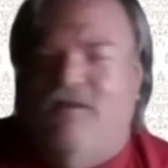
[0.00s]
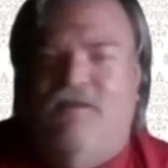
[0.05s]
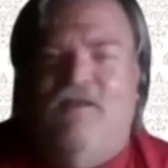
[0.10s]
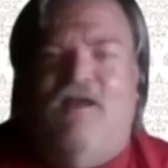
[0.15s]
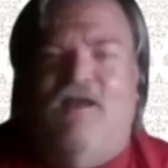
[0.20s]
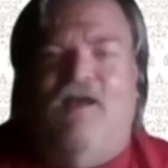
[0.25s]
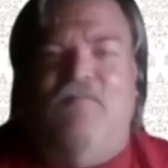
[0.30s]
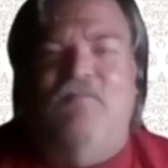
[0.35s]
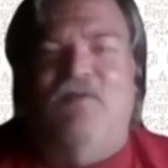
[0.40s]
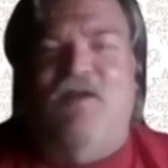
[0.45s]

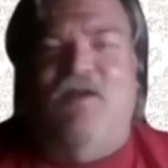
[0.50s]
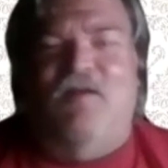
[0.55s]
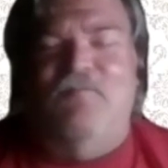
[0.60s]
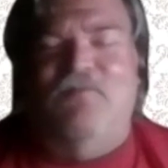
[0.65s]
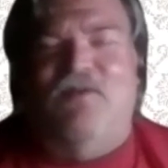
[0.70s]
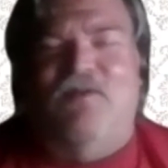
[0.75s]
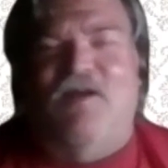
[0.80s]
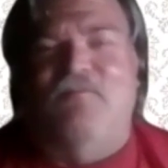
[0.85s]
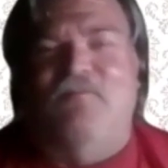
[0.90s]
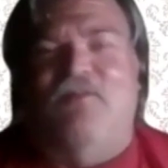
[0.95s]

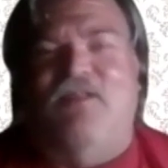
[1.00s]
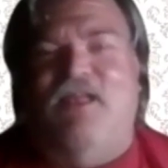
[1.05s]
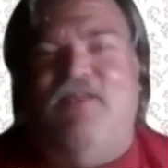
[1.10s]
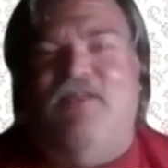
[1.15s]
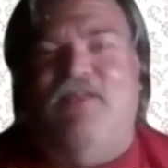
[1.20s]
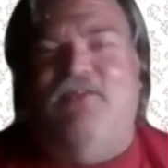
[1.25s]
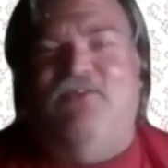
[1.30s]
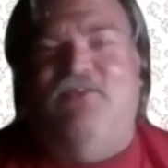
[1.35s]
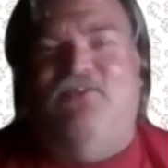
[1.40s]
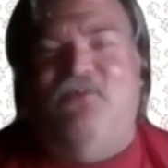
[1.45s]
I'm
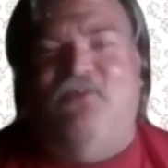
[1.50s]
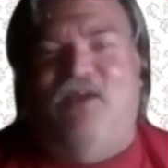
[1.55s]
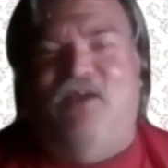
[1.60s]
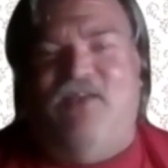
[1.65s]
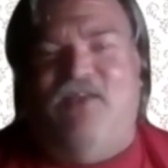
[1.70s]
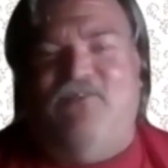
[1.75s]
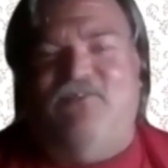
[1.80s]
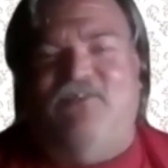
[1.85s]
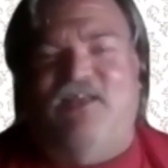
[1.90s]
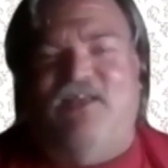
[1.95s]
glad that you
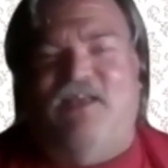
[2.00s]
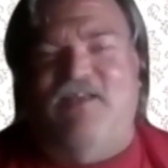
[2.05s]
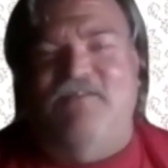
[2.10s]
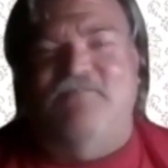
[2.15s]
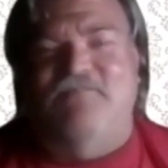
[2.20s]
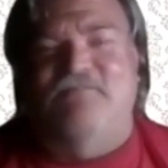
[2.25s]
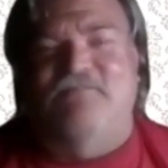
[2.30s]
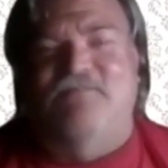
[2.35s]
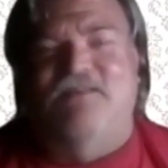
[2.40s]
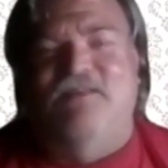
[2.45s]
asked that.
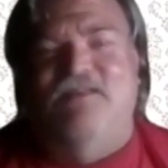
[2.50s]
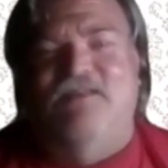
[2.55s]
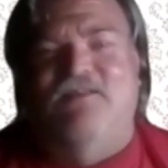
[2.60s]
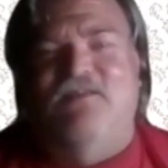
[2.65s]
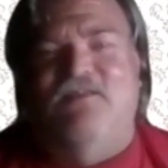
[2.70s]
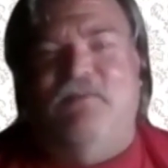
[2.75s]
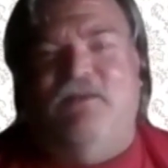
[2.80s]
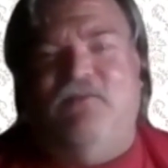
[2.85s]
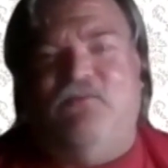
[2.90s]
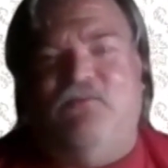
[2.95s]

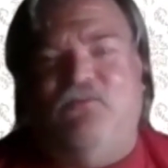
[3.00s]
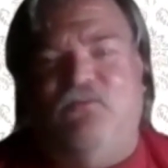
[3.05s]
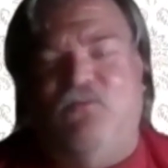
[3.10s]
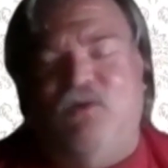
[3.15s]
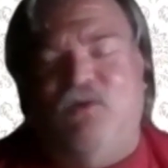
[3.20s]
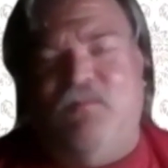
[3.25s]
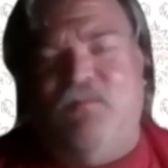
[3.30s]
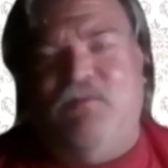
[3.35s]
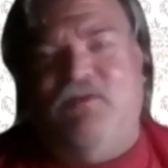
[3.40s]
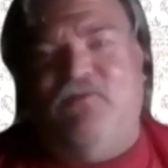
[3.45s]

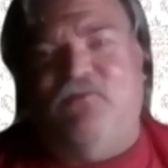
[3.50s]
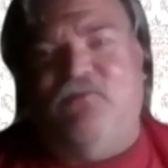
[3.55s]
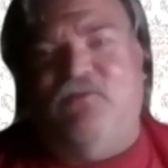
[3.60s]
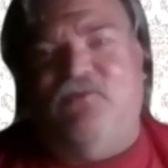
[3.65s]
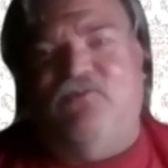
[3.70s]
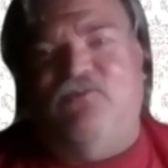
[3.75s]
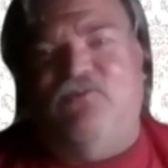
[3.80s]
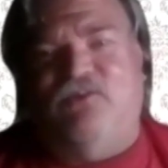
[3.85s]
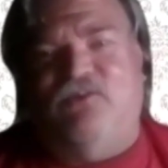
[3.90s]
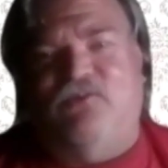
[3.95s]
One of the biggest
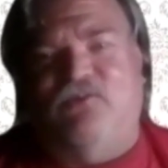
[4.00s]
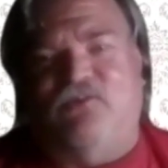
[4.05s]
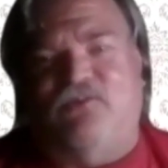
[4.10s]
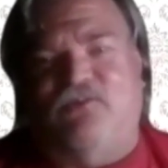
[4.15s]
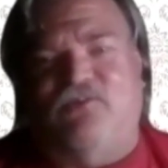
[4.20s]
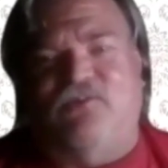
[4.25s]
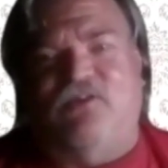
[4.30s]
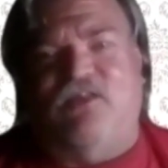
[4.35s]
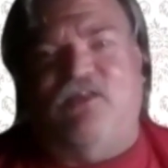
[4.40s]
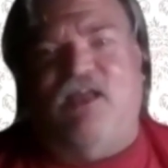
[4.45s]
reasons I took
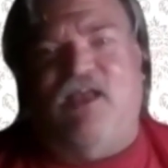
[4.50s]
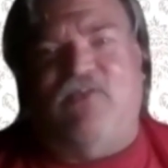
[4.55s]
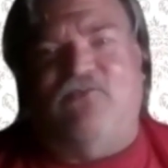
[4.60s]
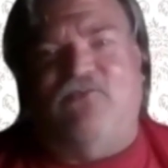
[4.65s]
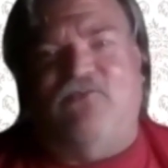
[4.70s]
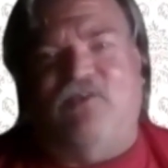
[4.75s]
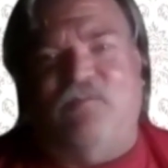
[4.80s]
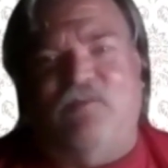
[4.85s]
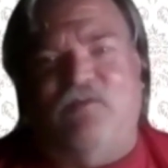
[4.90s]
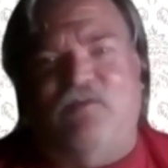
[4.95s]
this class is
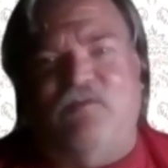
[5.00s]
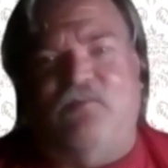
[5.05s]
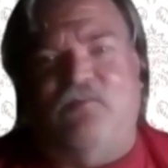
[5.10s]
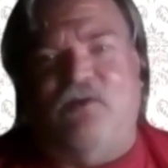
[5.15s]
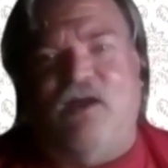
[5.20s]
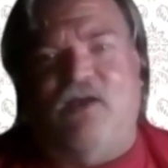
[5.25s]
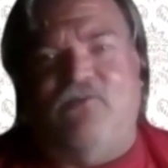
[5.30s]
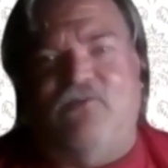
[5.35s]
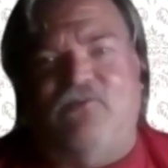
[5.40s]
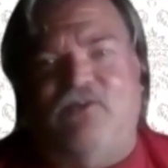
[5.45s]
I'm in the
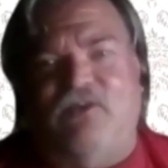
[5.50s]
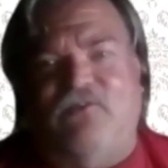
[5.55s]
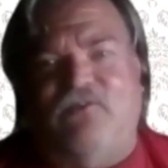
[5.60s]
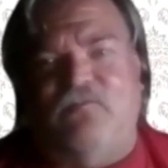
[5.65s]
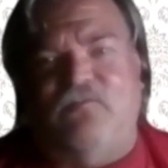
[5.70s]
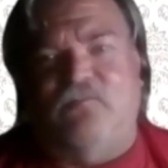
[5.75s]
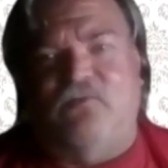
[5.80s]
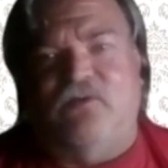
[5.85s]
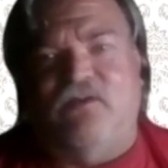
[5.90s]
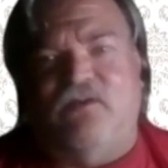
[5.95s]
process
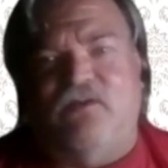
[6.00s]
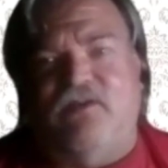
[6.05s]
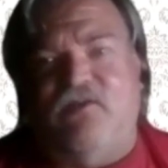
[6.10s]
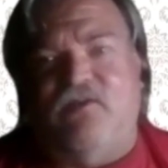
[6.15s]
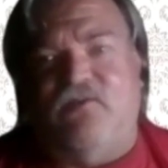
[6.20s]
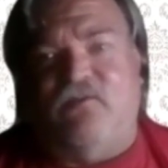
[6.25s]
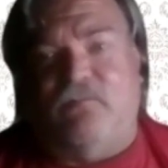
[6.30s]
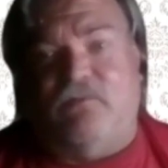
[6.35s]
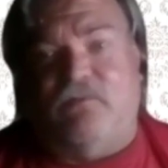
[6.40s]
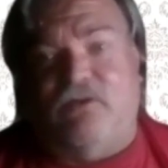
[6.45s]
of putting
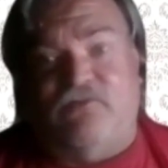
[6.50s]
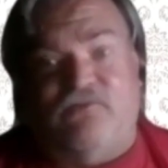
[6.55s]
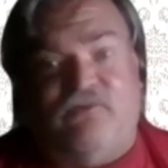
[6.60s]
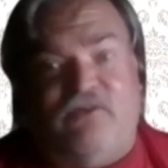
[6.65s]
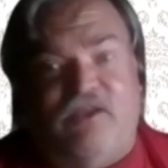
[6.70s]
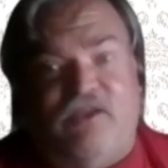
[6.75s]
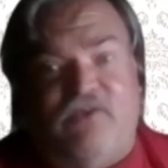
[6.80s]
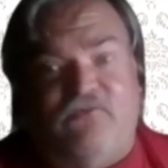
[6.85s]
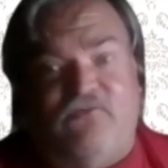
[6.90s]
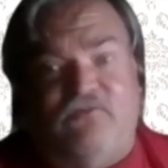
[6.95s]
together a
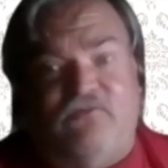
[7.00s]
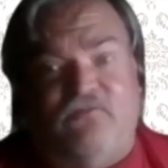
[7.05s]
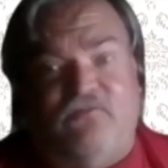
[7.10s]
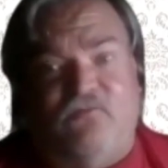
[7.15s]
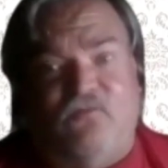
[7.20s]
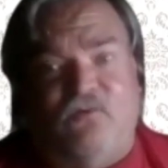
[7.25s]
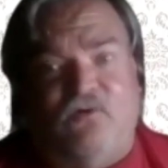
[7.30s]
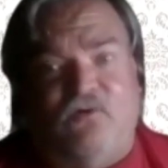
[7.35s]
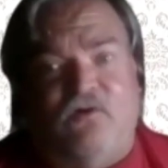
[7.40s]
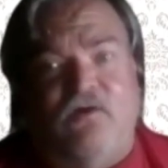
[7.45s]
presentation
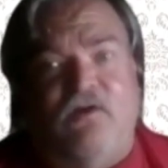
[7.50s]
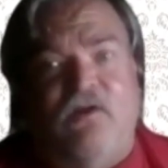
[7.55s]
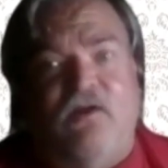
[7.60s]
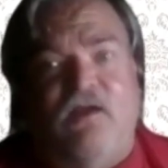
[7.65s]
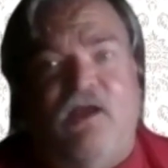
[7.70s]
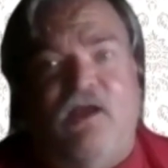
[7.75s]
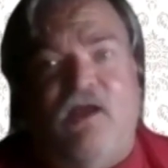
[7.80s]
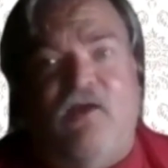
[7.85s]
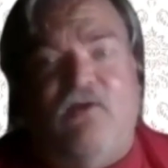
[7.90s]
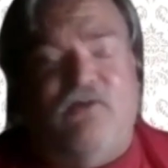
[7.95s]
for
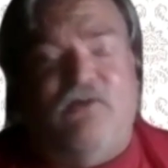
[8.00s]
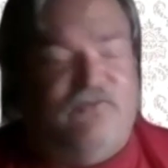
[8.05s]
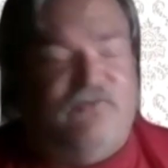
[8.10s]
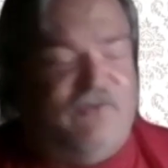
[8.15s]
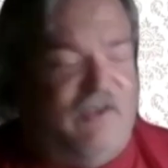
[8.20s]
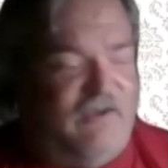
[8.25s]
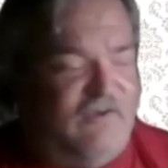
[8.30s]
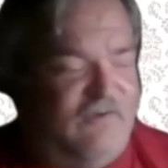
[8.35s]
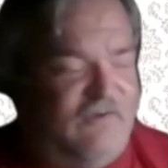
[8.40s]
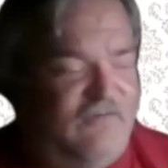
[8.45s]
our
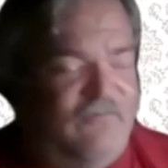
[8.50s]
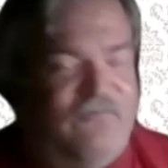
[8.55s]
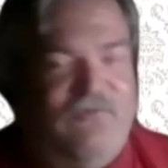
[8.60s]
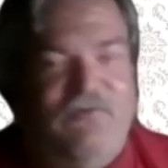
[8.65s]
executives